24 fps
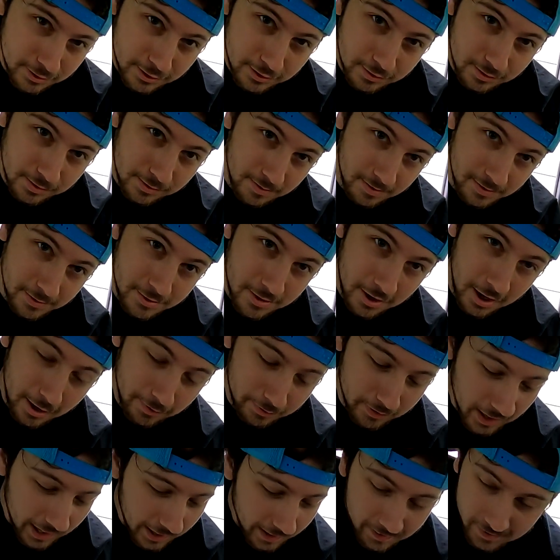your
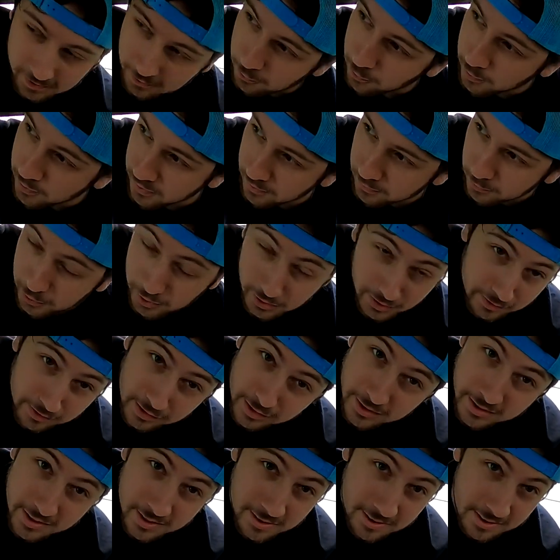shop vac or whatever
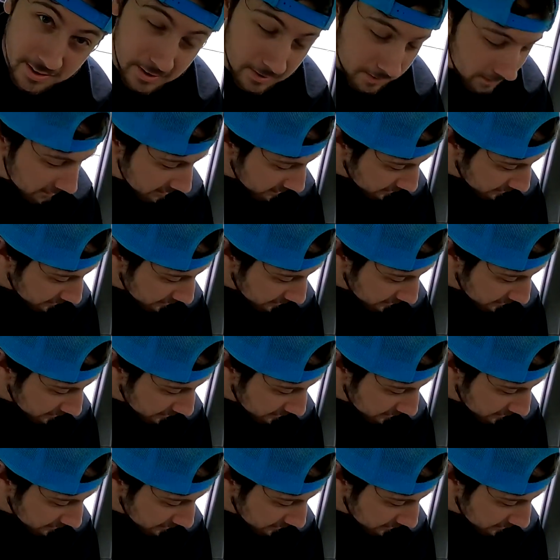you're using.